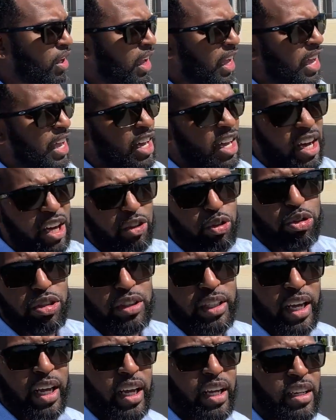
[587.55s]
and
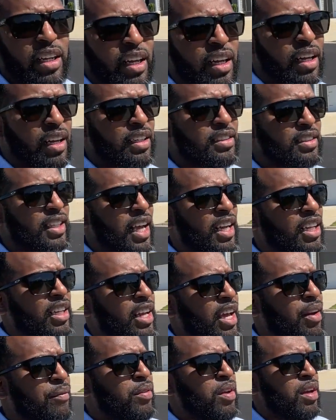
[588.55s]
understand exactly
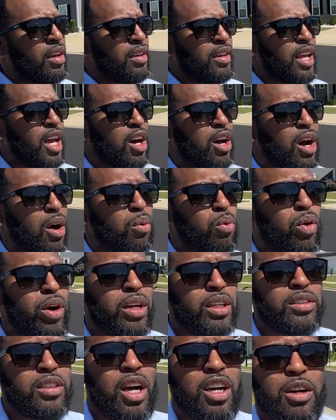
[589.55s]
that. Now, I want
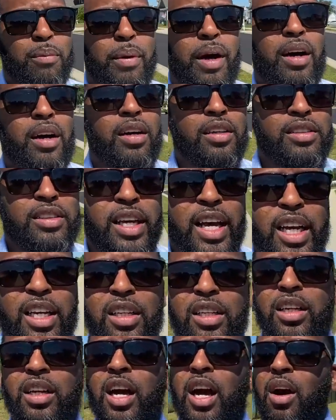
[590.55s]
to talk about
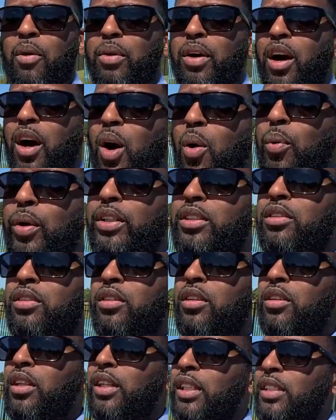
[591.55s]
exactly how we always
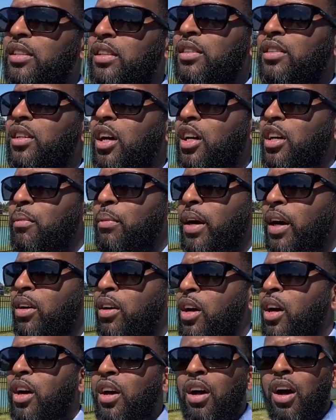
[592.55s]
list and talk about
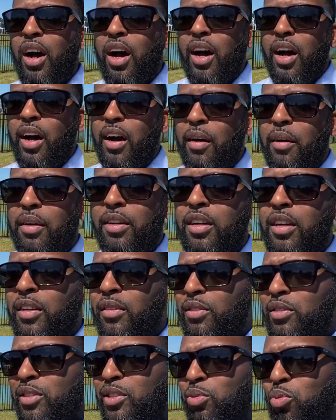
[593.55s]

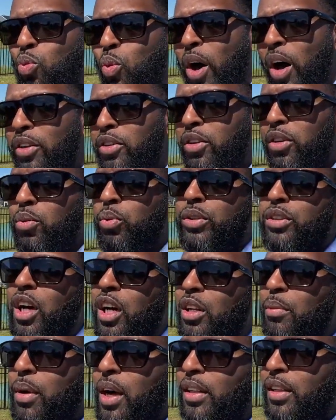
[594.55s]
weather. We
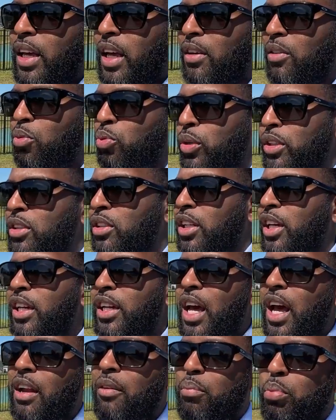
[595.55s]
talked about that recently in
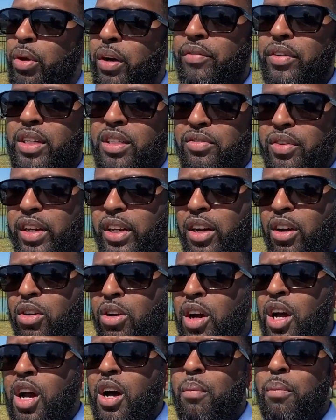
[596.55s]
our previous video,
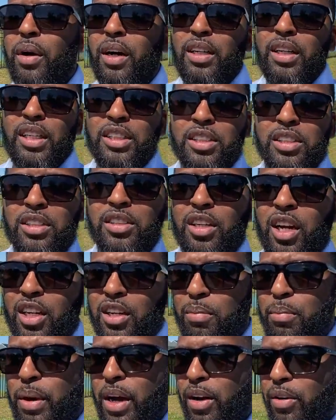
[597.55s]
but let's just talk
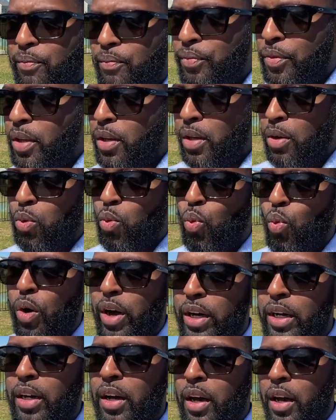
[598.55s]
about
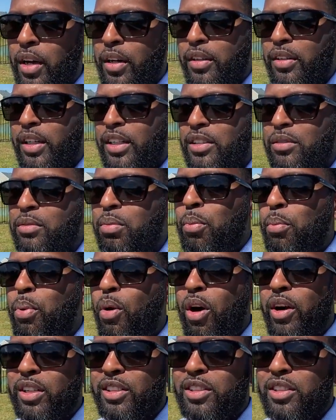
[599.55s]
what this part of